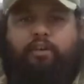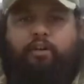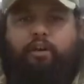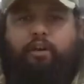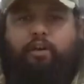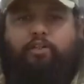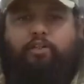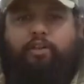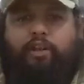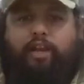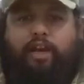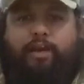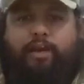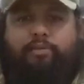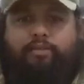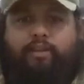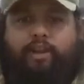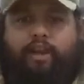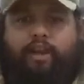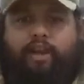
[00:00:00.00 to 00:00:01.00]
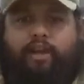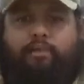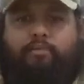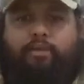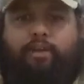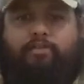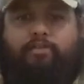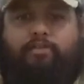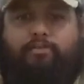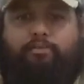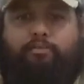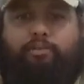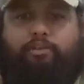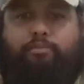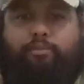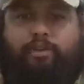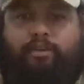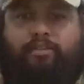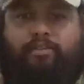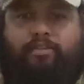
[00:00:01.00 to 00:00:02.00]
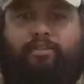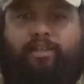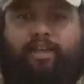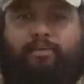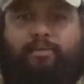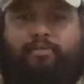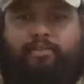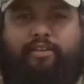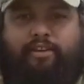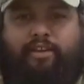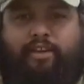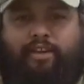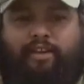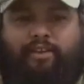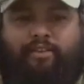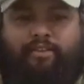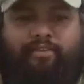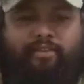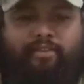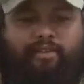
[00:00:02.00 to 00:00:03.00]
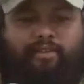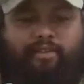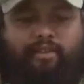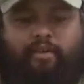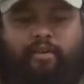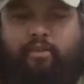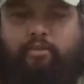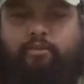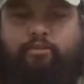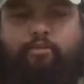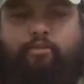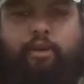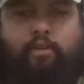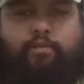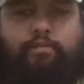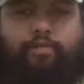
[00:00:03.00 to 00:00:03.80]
all the knives that I had with me in Slab City, and there's quite a